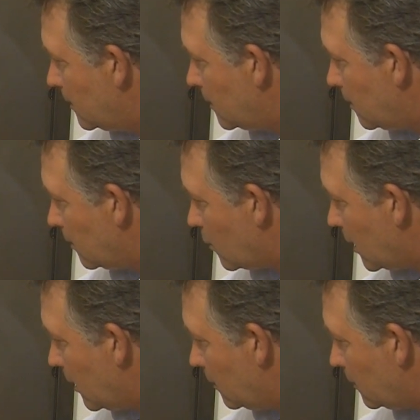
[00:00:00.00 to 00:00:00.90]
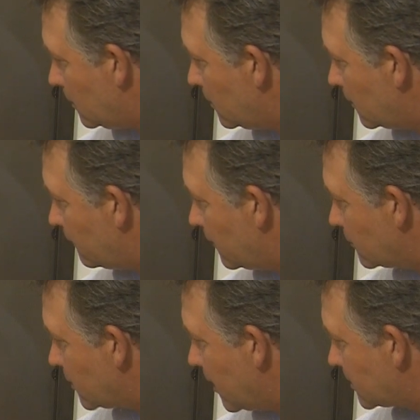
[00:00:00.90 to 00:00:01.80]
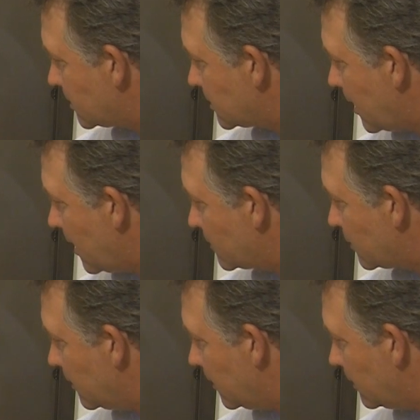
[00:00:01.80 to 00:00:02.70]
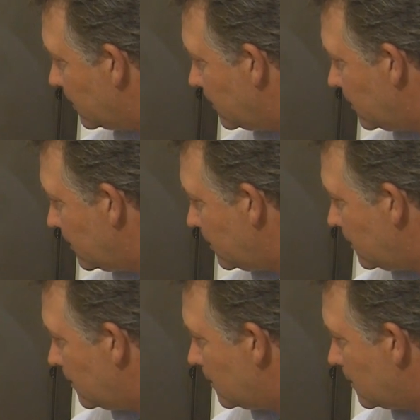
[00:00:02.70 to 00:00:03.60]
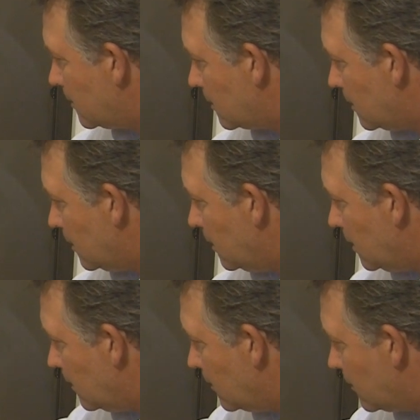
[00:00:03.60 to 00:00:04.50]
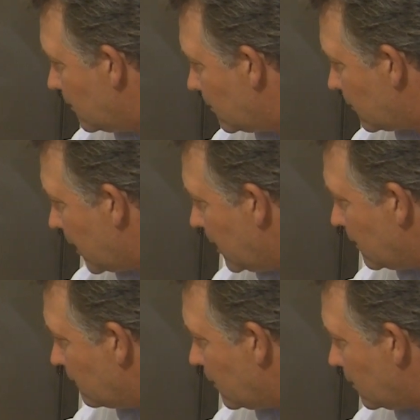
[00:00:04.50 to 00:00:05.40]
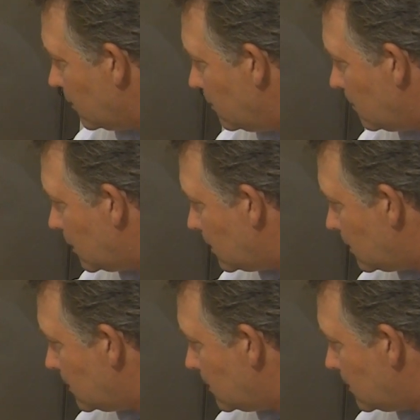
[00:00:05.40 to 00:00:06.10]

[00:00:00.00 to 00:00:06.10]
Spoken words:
All the while, the flow tracks is capturing the rate and volume